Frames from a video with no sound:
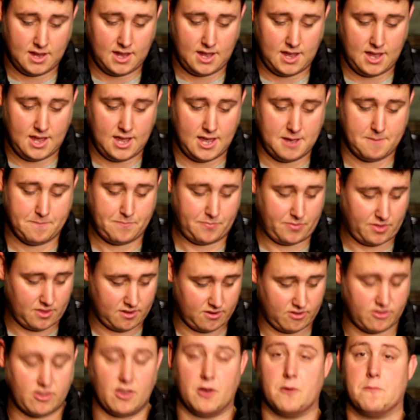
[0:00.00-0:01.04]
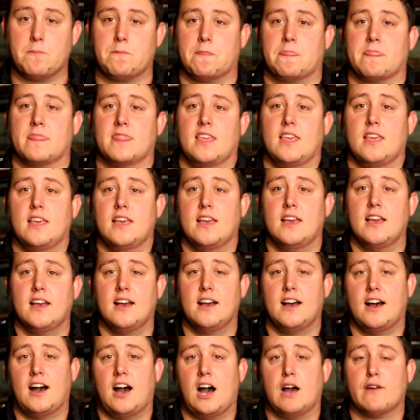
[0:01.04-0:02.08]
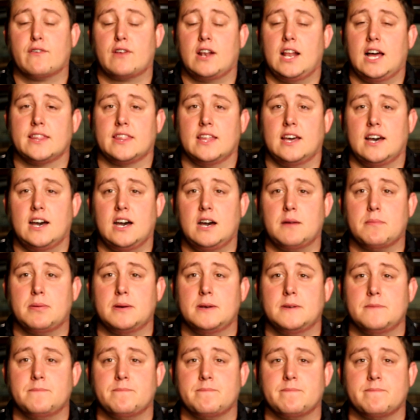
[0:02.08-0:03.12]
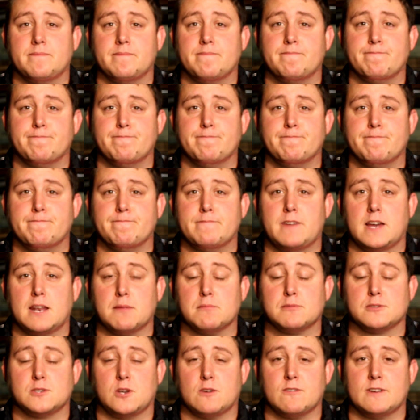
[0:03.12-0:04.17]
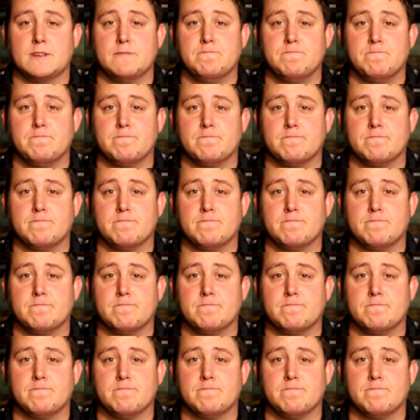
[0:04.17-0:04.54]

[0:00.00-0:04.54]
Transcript: So I've cleared that up and I'm sorry.